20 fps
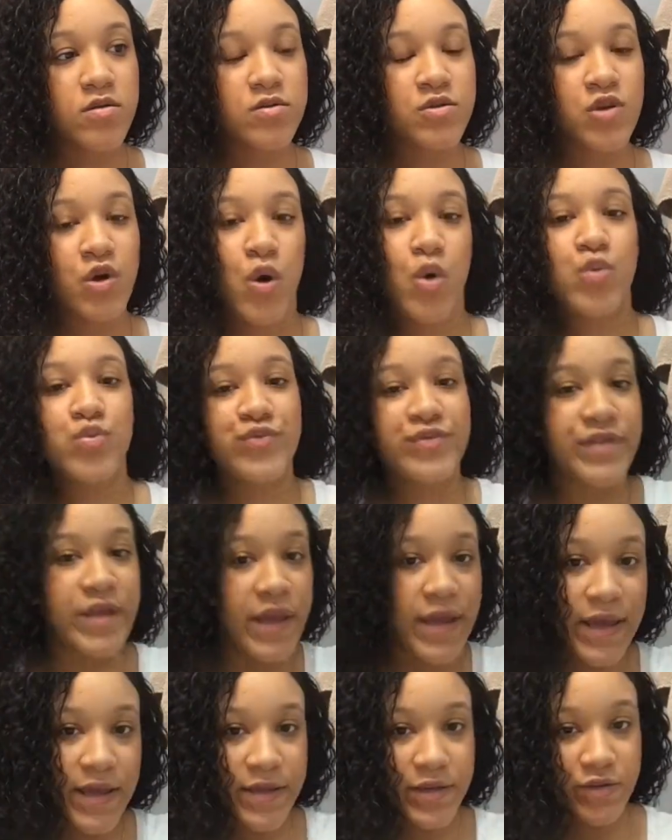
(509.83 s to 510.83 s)
don't
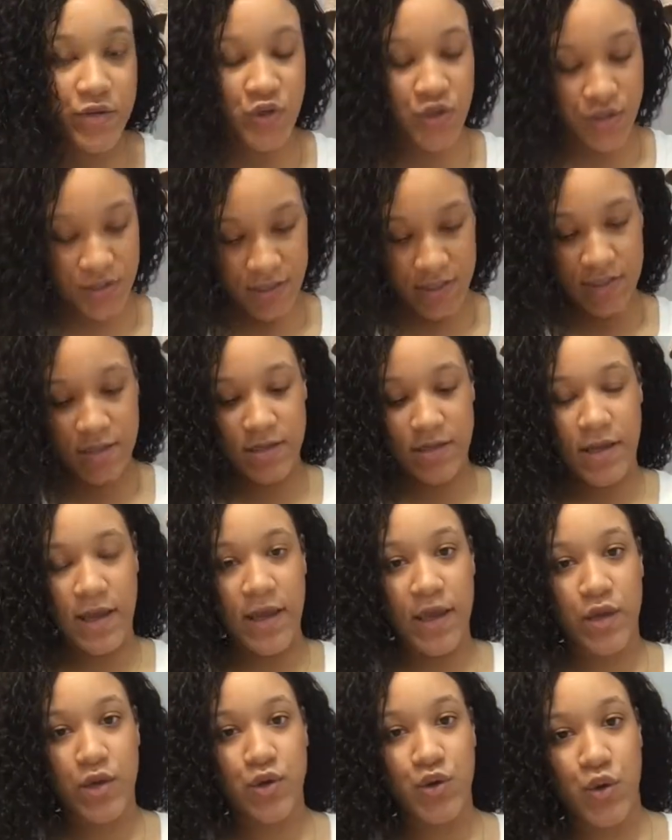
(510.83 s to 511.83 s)
date just to
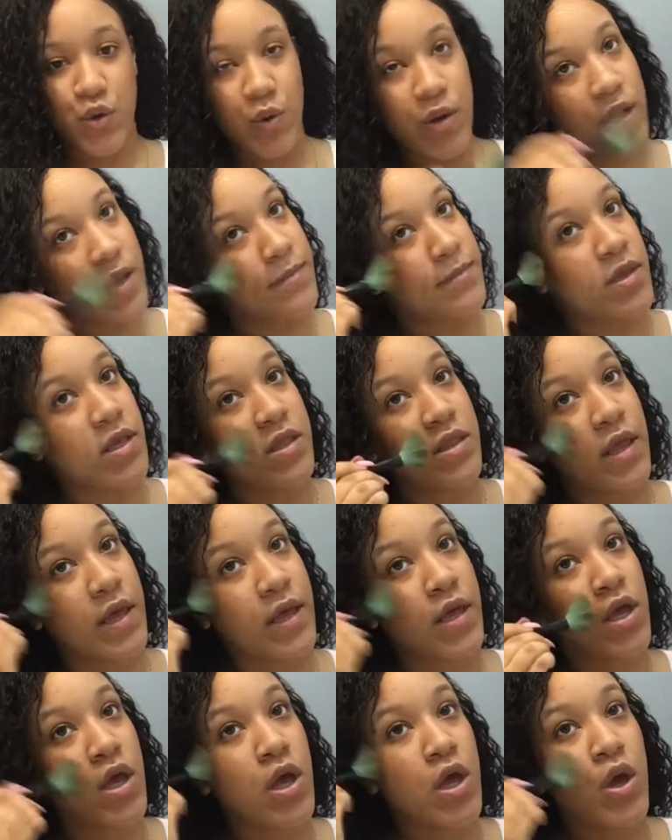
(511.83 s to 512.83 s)
date. You know what I mean?
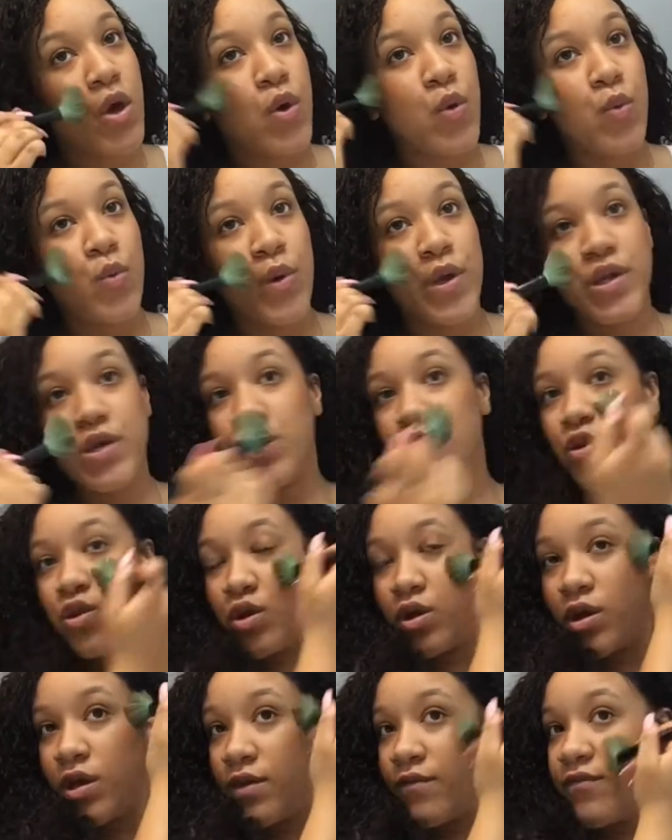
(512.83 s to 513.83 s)
Like, when you're
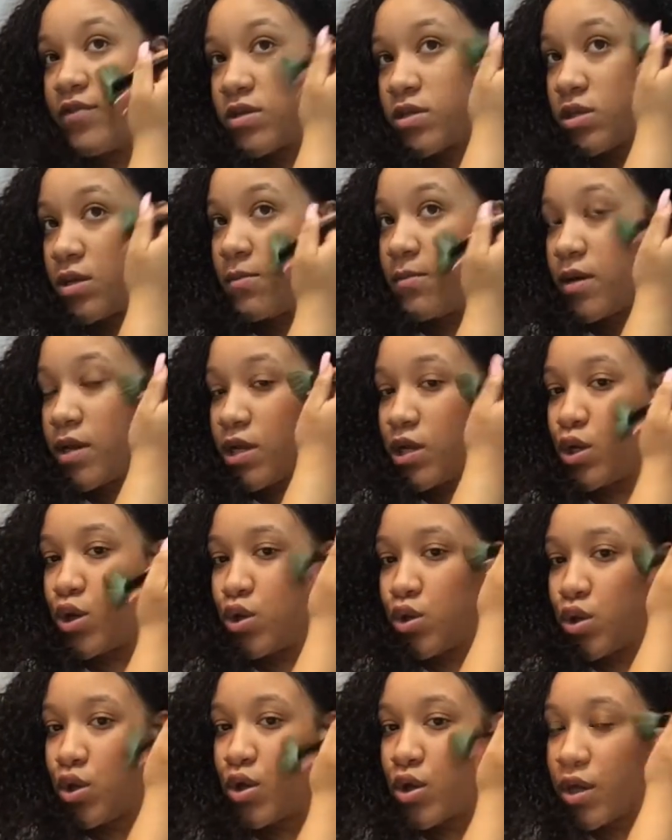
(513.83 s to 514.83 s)
looking for somebody,
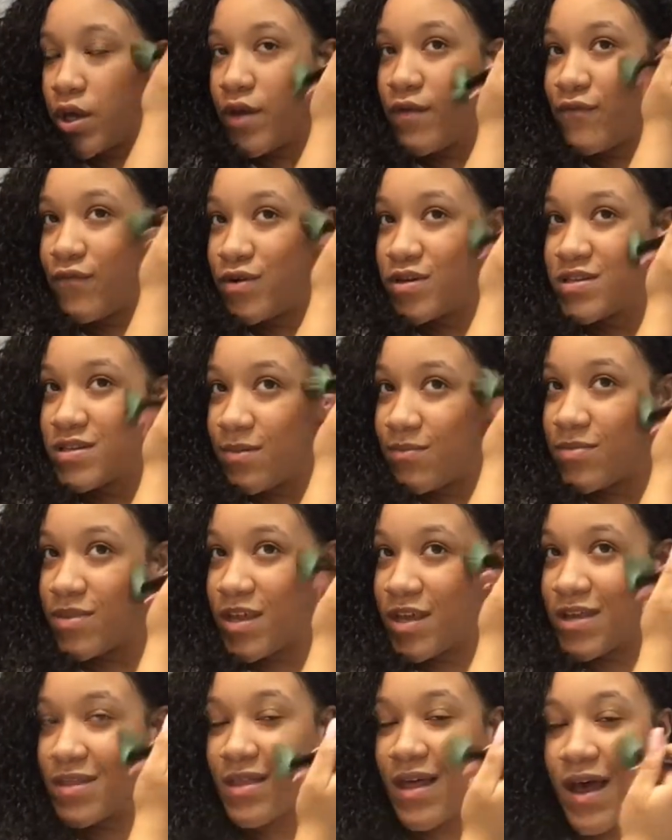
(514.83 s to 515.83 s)
you're looking for
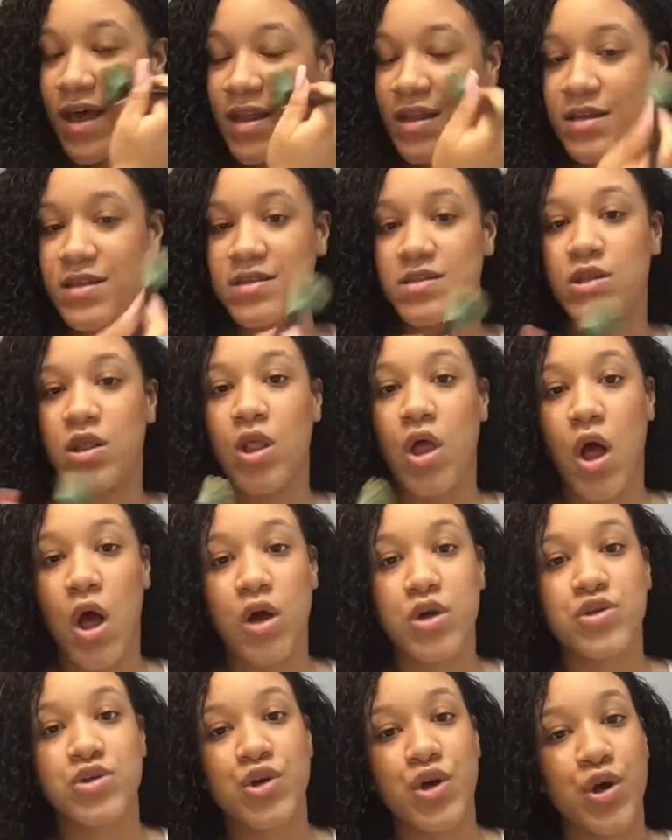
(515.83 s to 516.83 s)
something that is
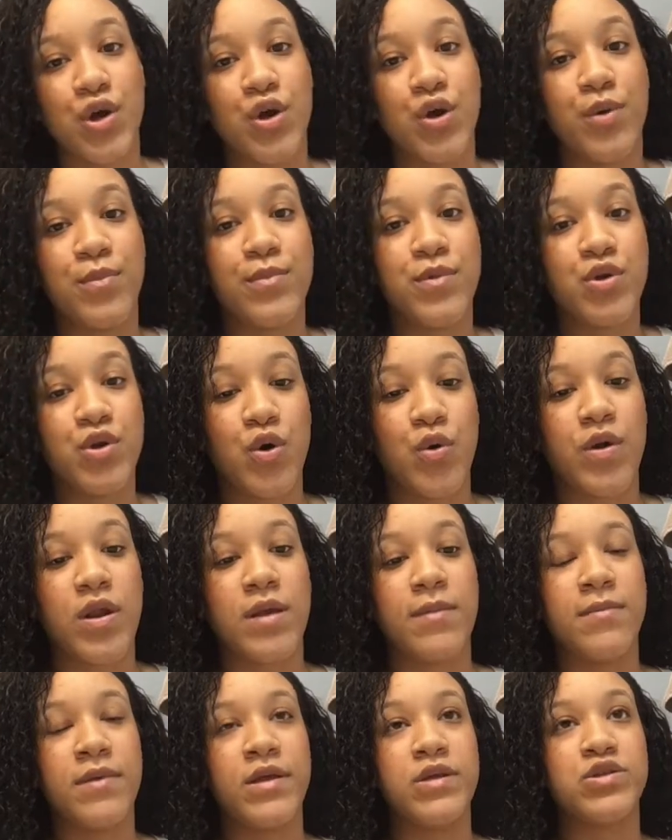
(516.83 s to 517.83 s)
long term. You know what
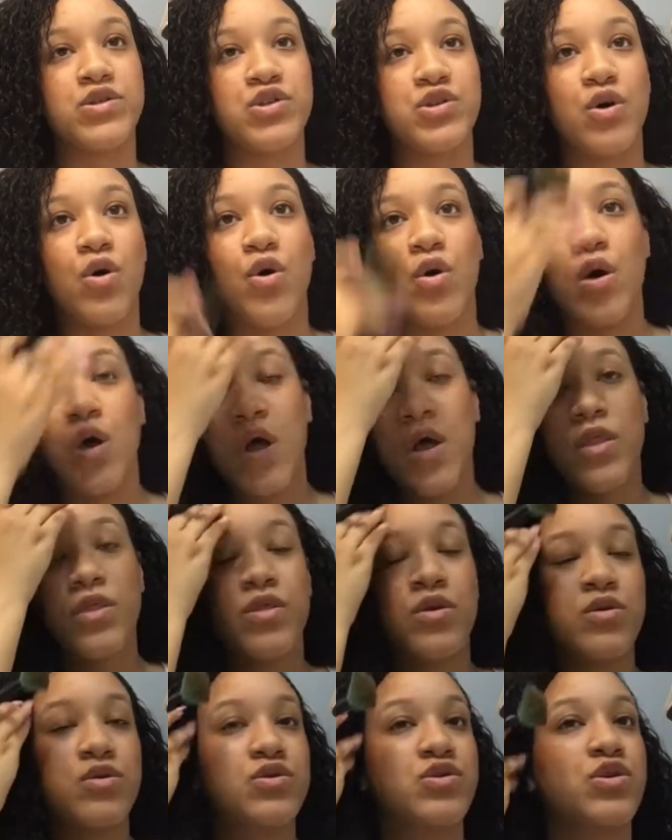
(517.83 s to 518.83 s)
I mean? So
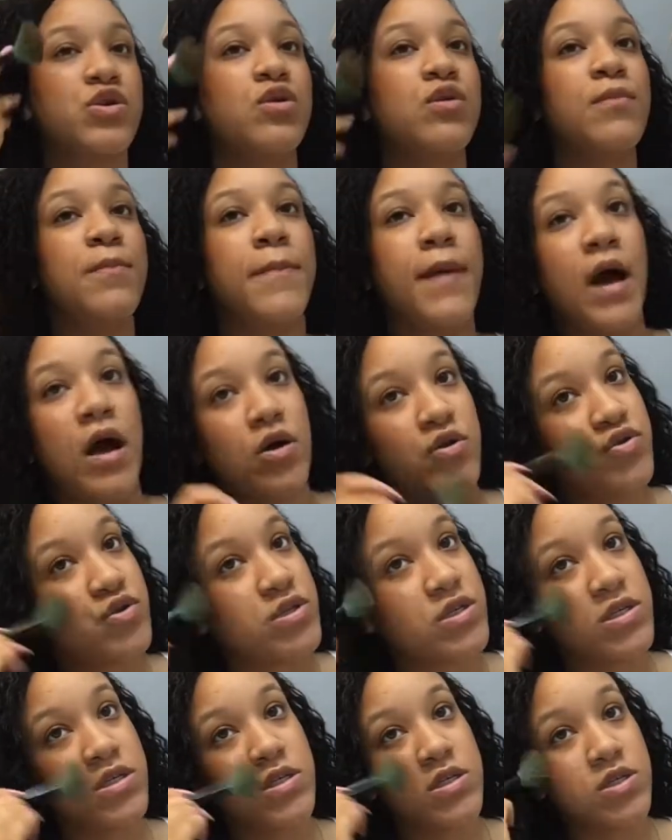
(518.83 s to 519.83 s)
there are certain
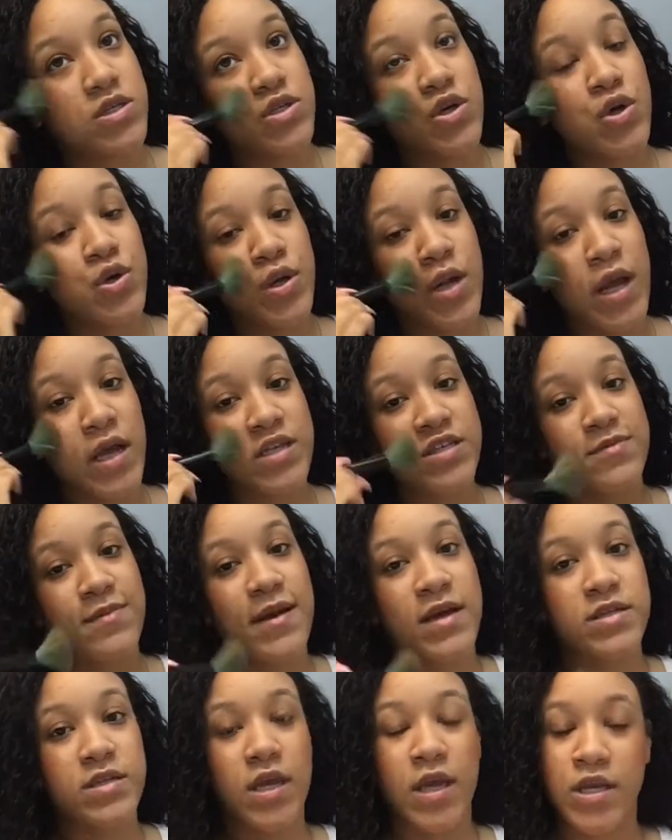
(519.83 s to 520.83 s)
boundaries and certain
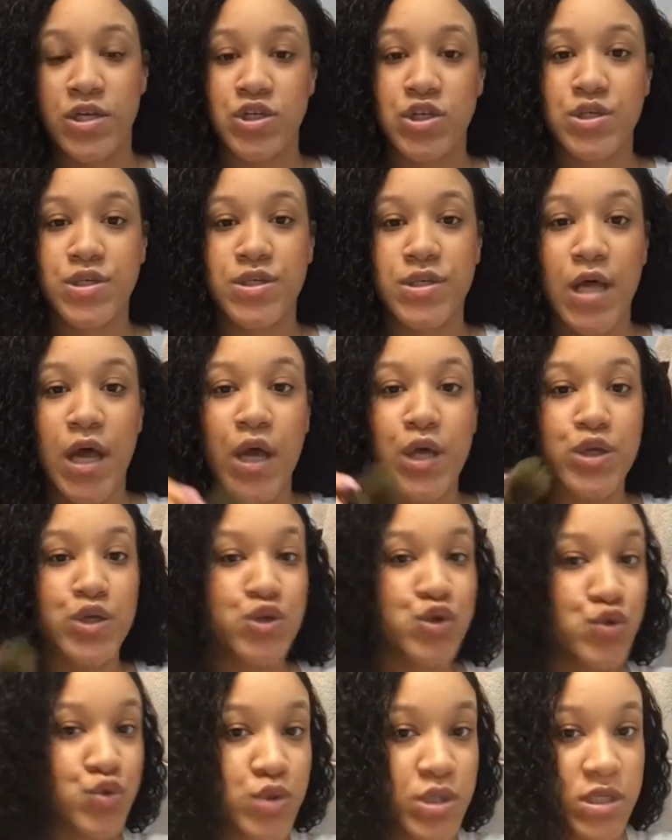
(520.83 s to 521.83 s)
expectations that
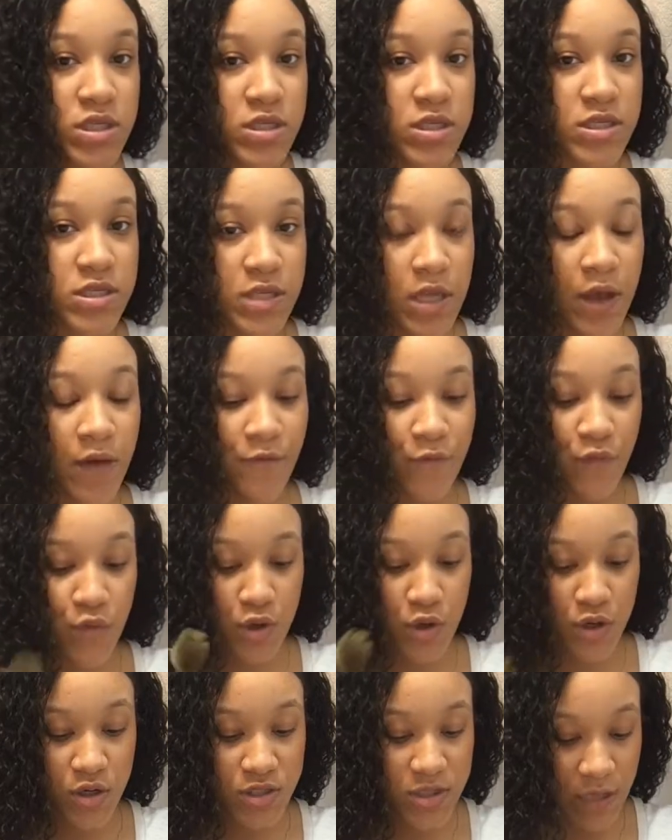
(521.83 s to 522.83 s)
you need to set
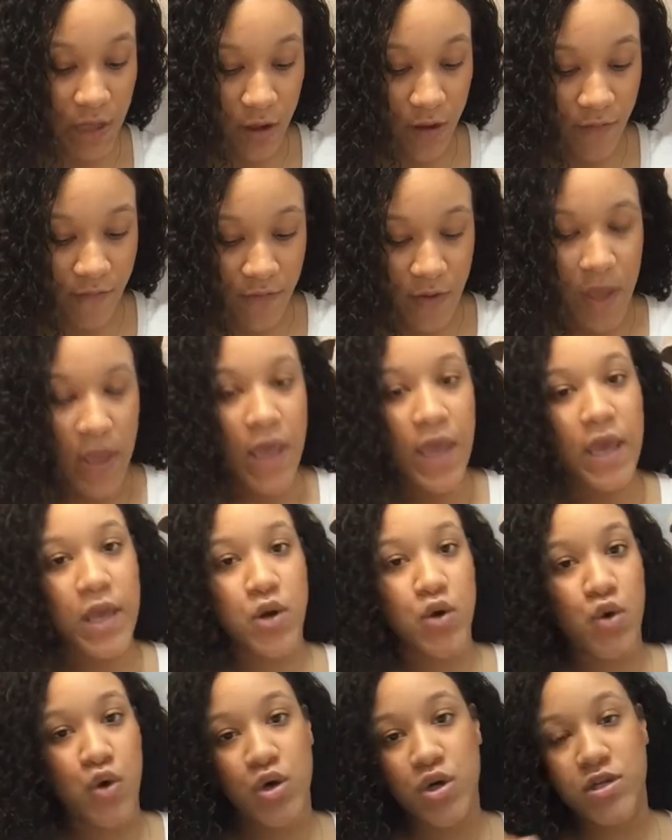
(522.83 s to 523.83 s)
for yourself
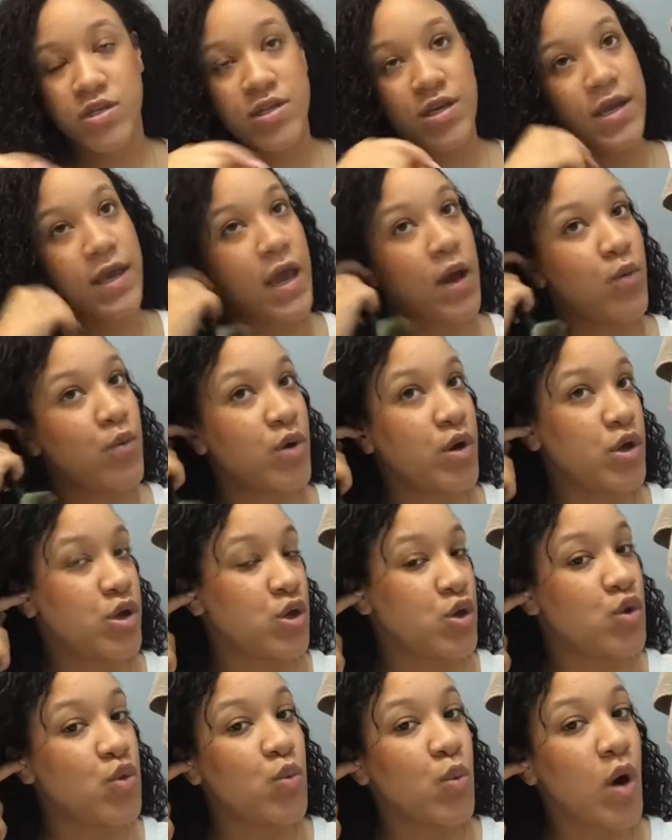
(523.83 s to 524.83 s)
in order to get what
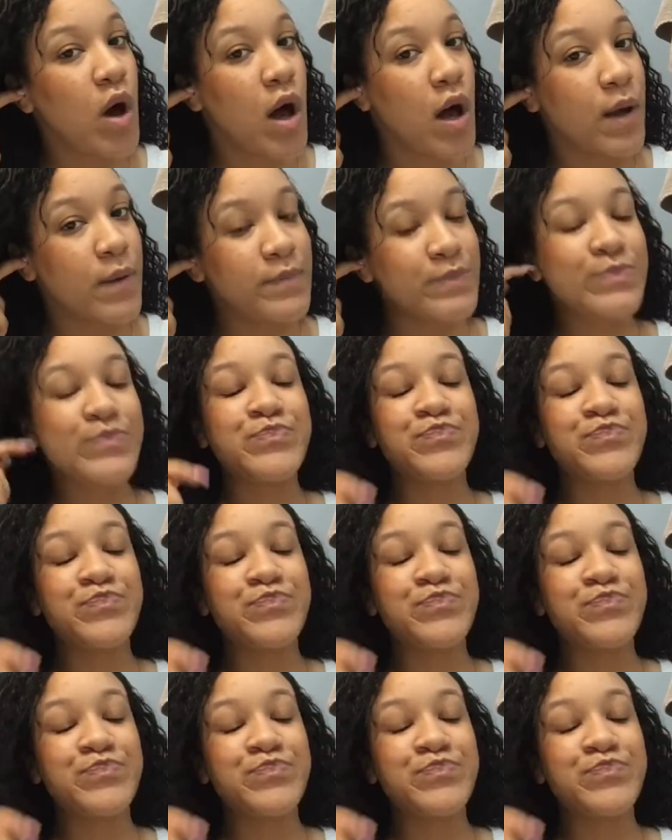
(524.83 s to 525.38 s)
you want.